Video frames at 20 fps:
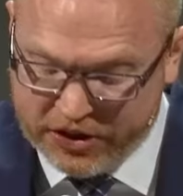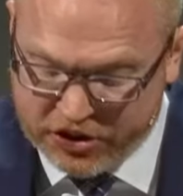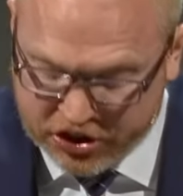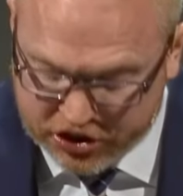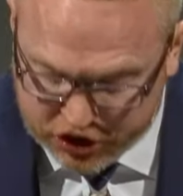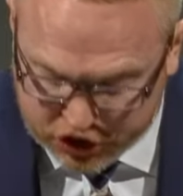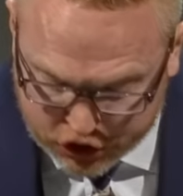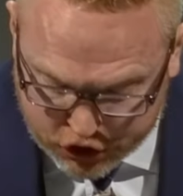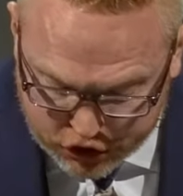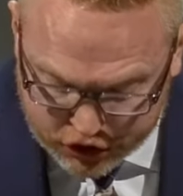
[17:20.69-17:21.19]
which
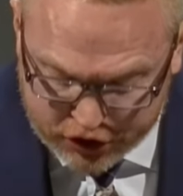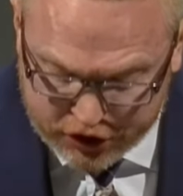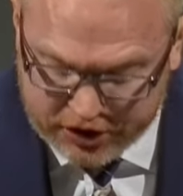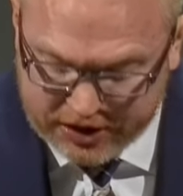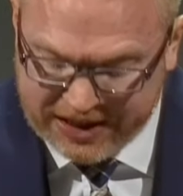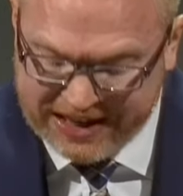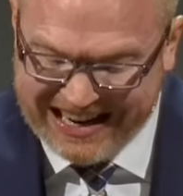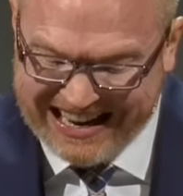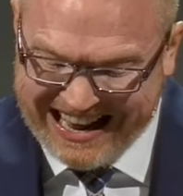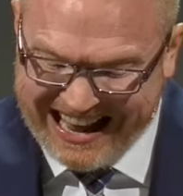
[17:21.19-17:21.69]
is
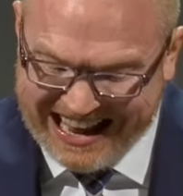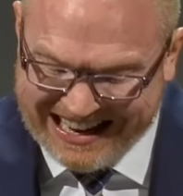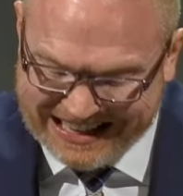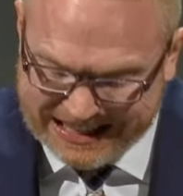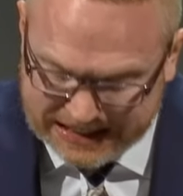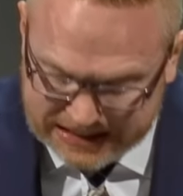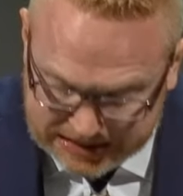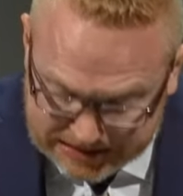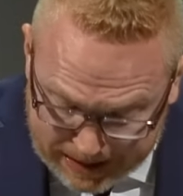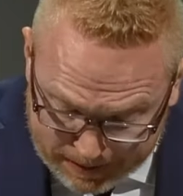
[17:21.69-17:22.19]
good
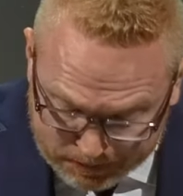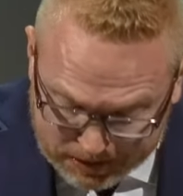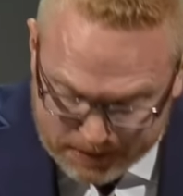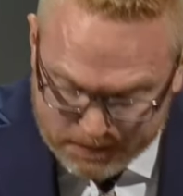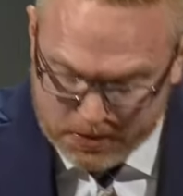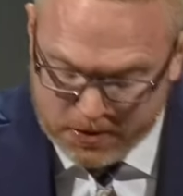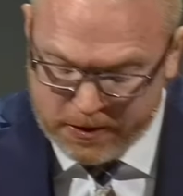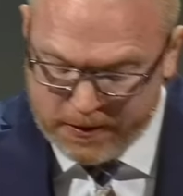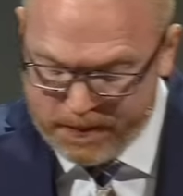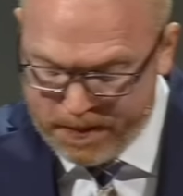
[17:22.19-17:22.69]
and
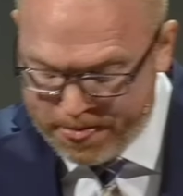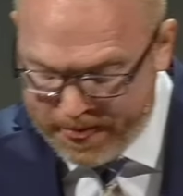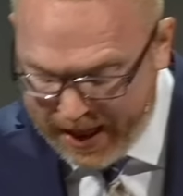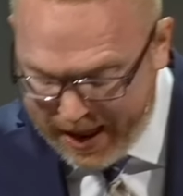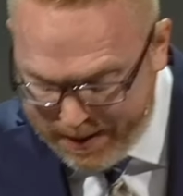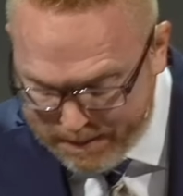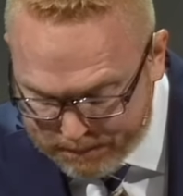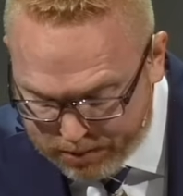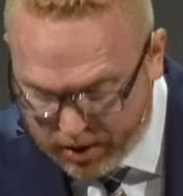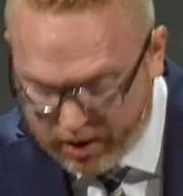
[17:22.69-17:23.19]
acceptable
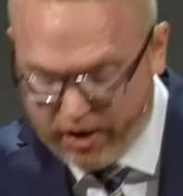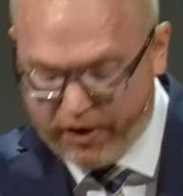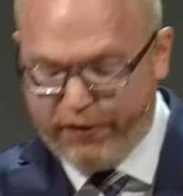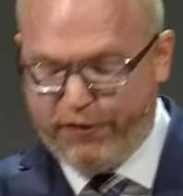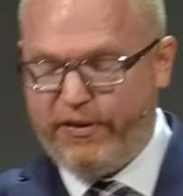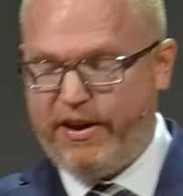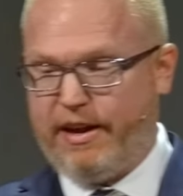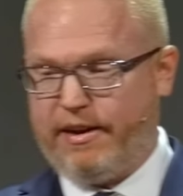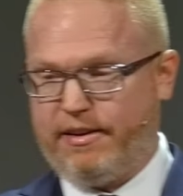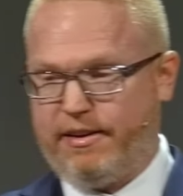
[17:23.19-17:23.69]
and
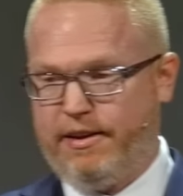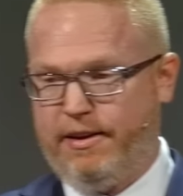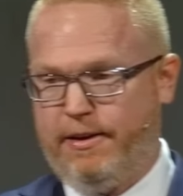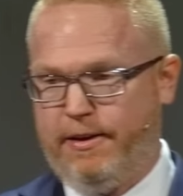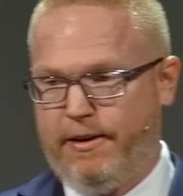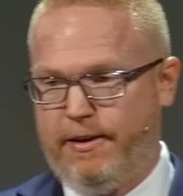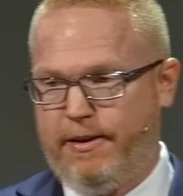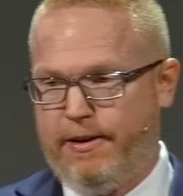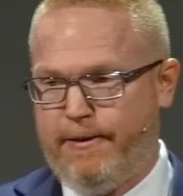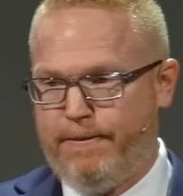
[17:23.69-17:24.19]
perfect.
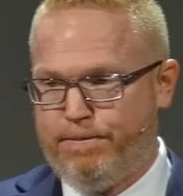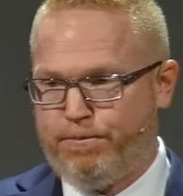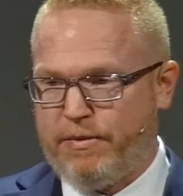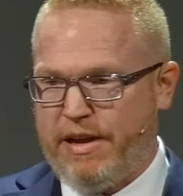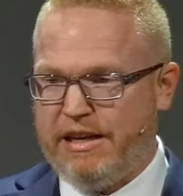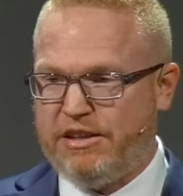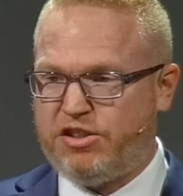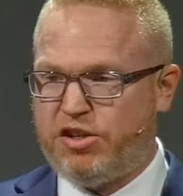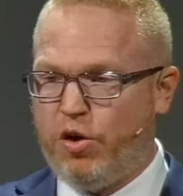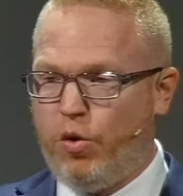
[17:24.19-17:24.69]

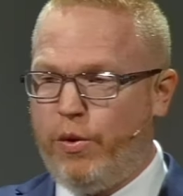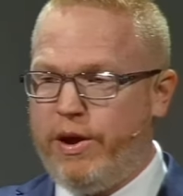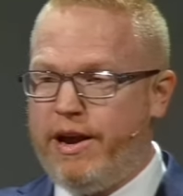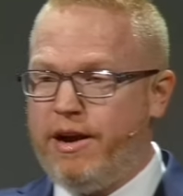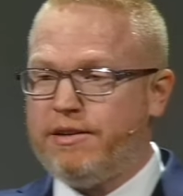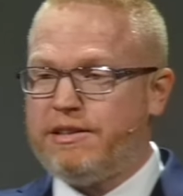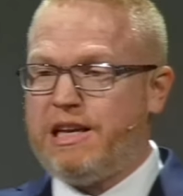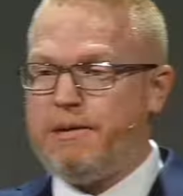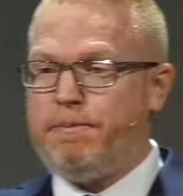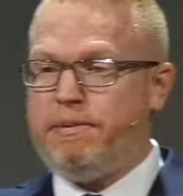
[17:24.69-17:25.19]
And so
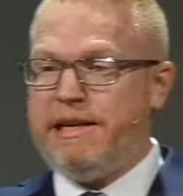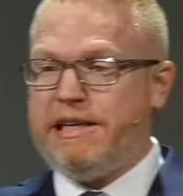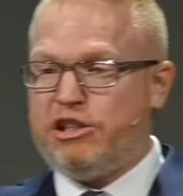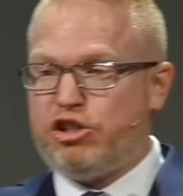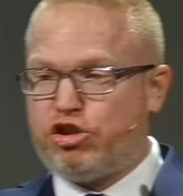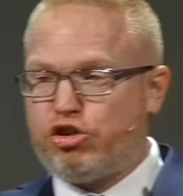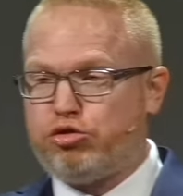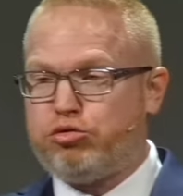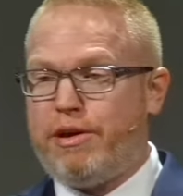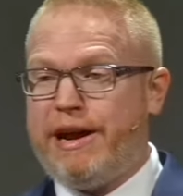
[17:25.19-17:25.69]
we are to be
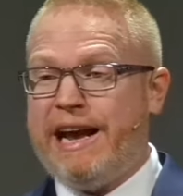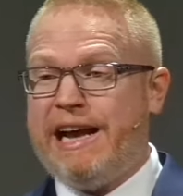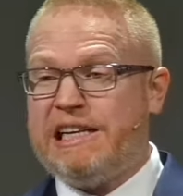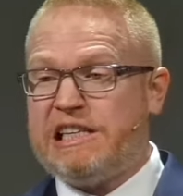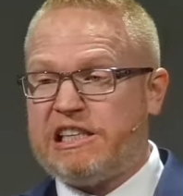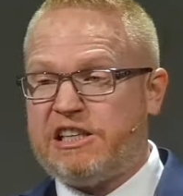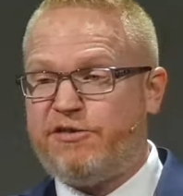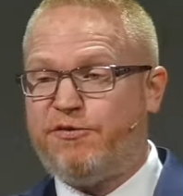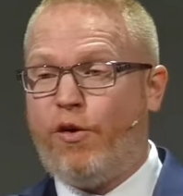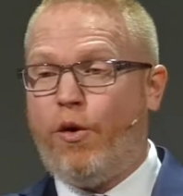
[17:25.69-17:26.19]

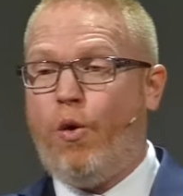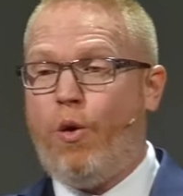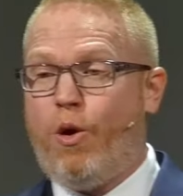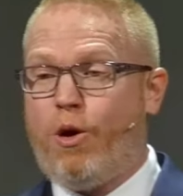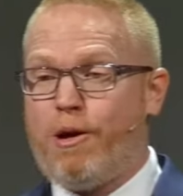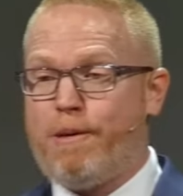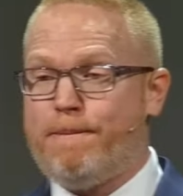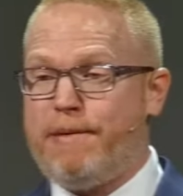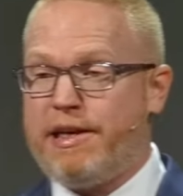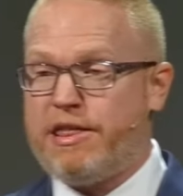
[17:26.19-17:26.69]

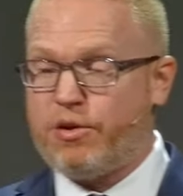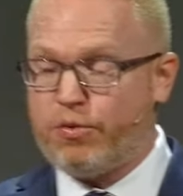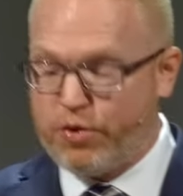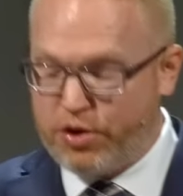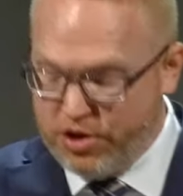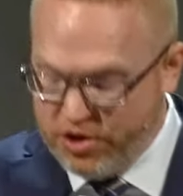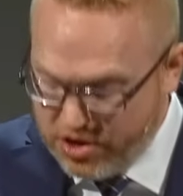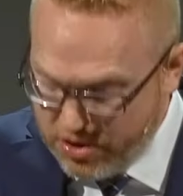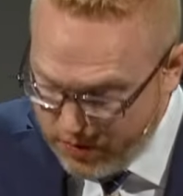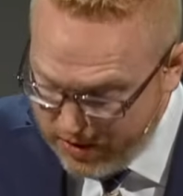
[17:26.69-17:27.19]
transformed by the
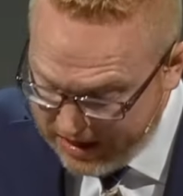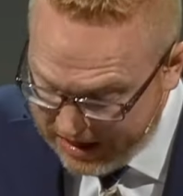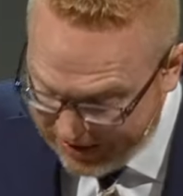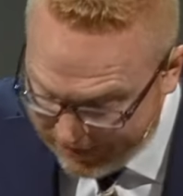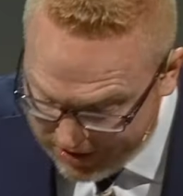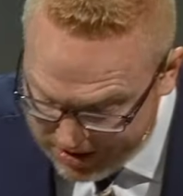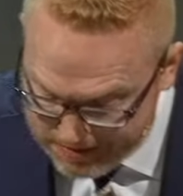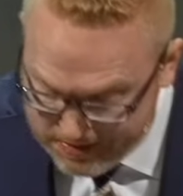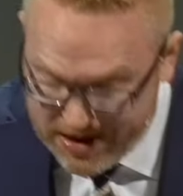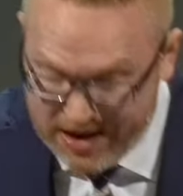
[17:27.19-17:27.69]
renewing
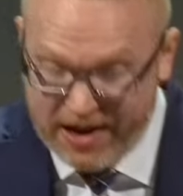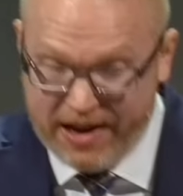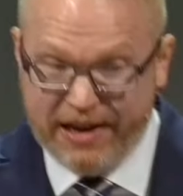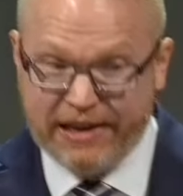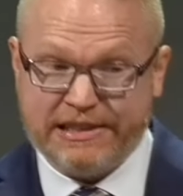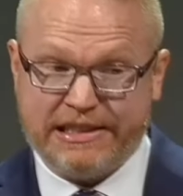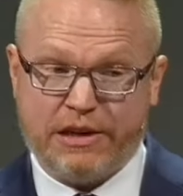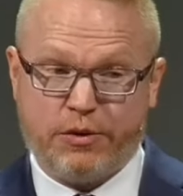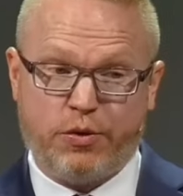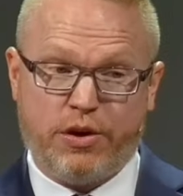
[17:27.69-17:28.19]
of our
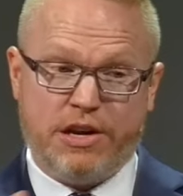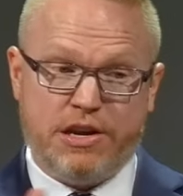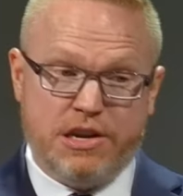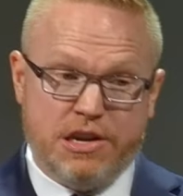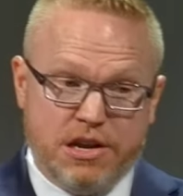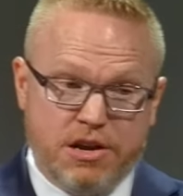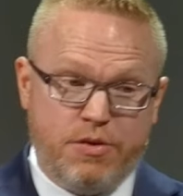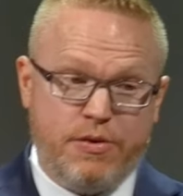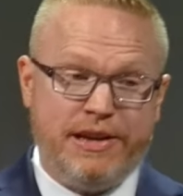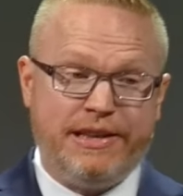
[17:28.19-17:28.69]
minds, a
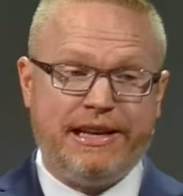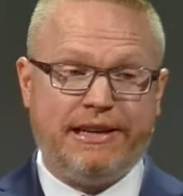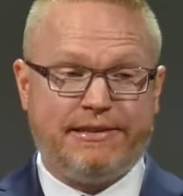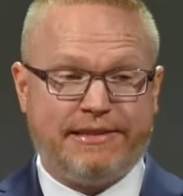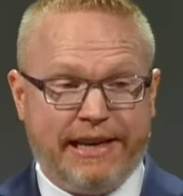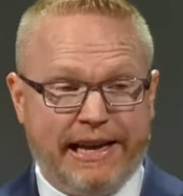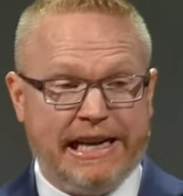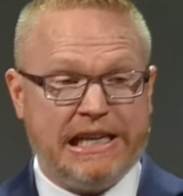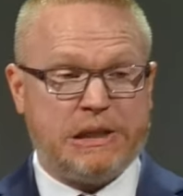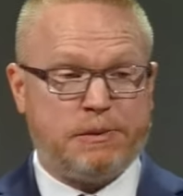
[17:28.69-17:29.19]
renewing
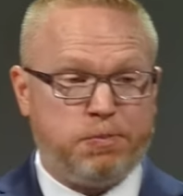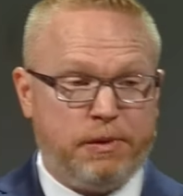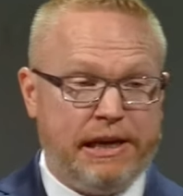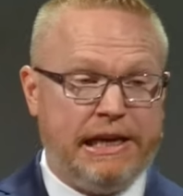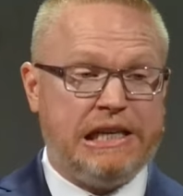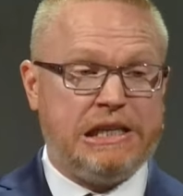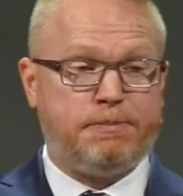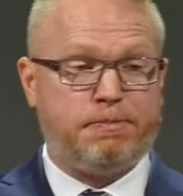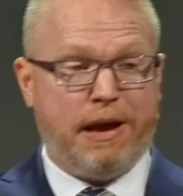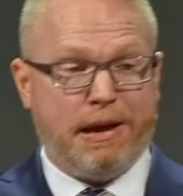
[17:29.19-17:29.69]
that takes
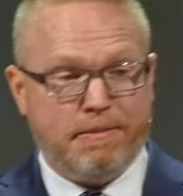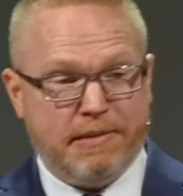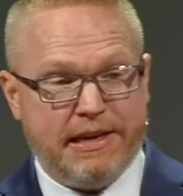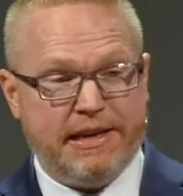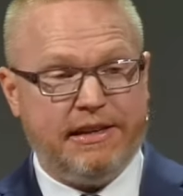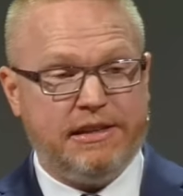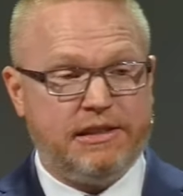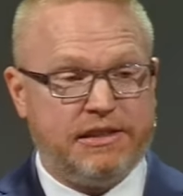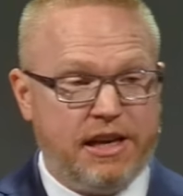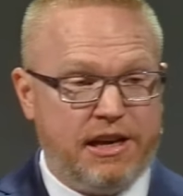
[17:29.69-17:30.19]
place by
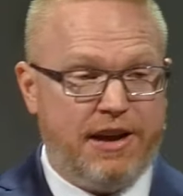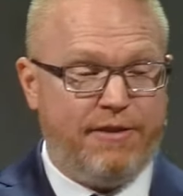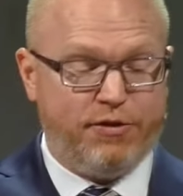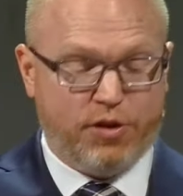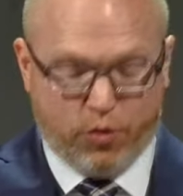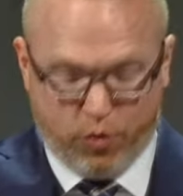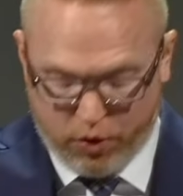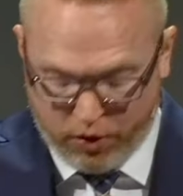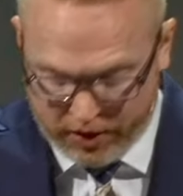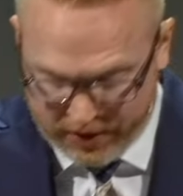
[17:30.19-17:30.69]
means
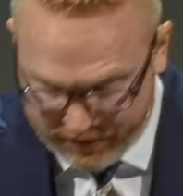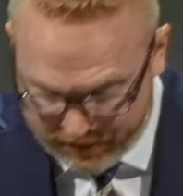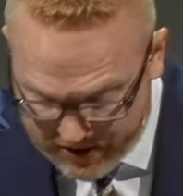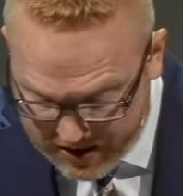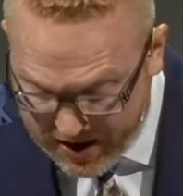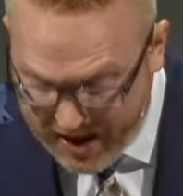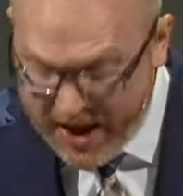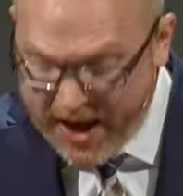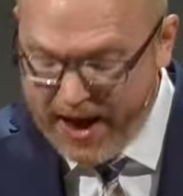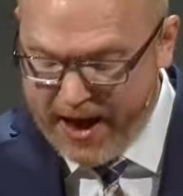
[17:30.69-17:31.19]
of the Word of
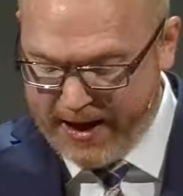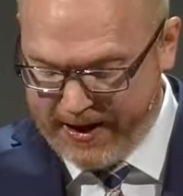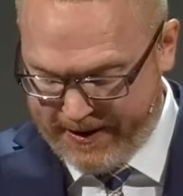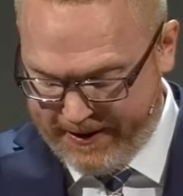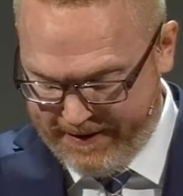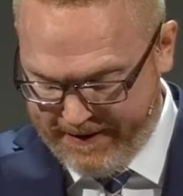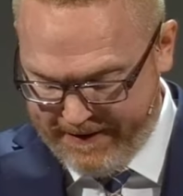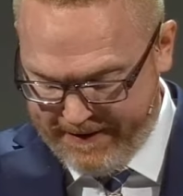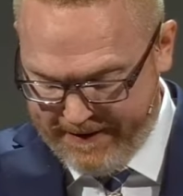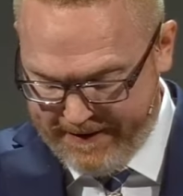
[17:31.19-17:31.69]

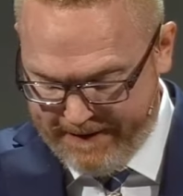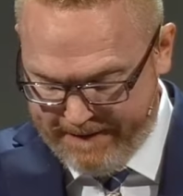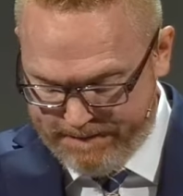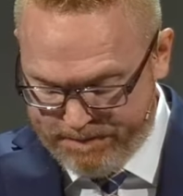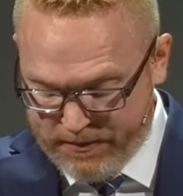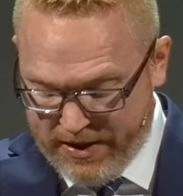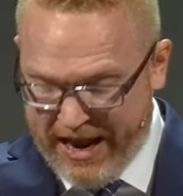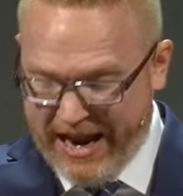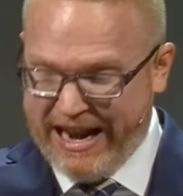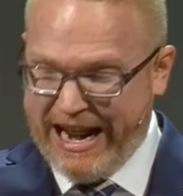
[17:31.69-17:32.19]
God.
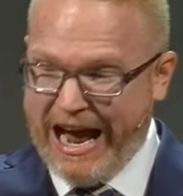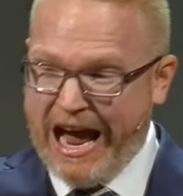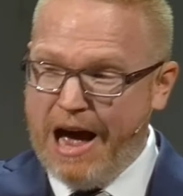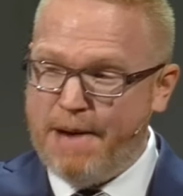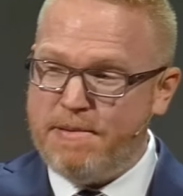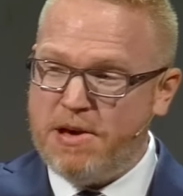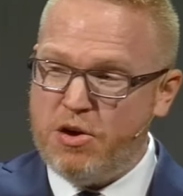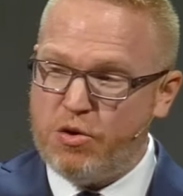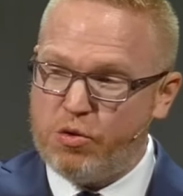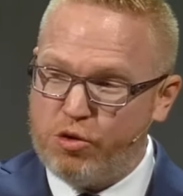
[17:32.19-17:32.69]
And
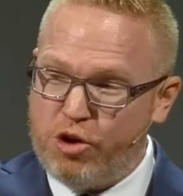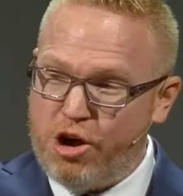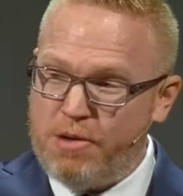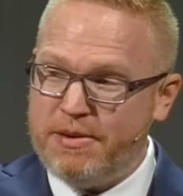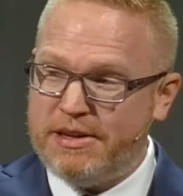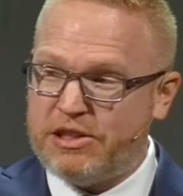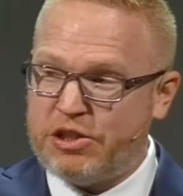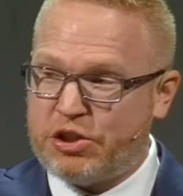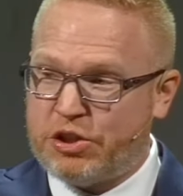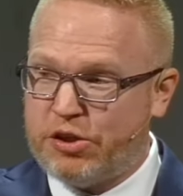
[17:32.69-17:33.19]
how about
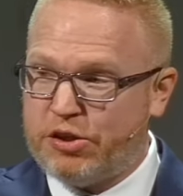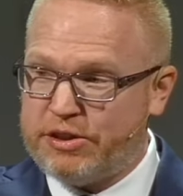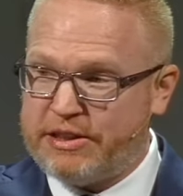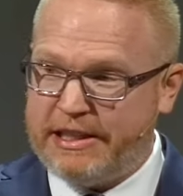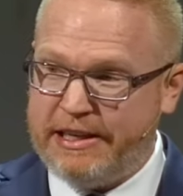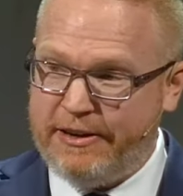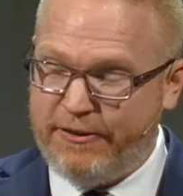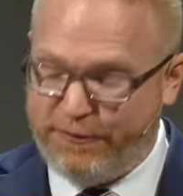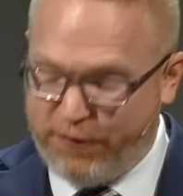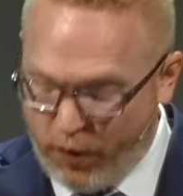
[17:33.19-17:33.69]
Romans
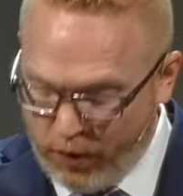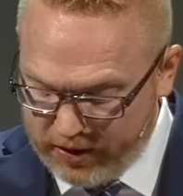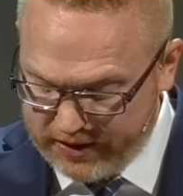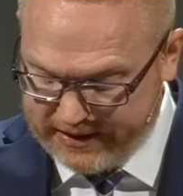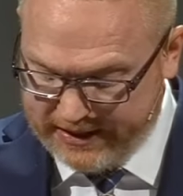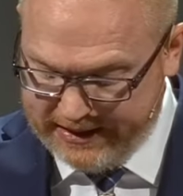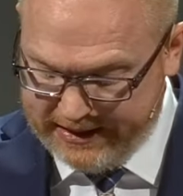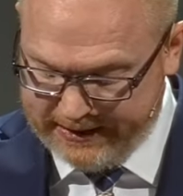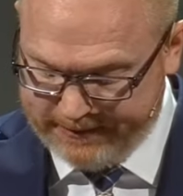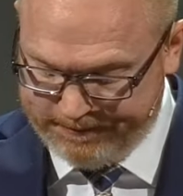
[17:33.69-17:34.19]
13,
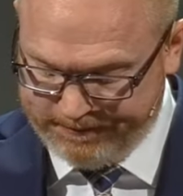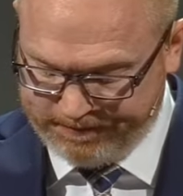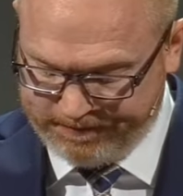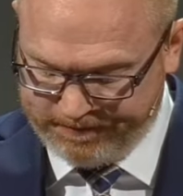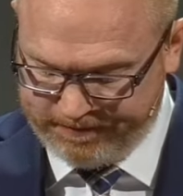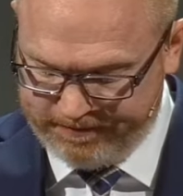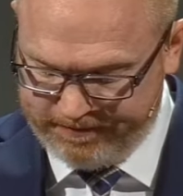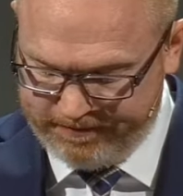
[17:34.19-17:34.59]
14?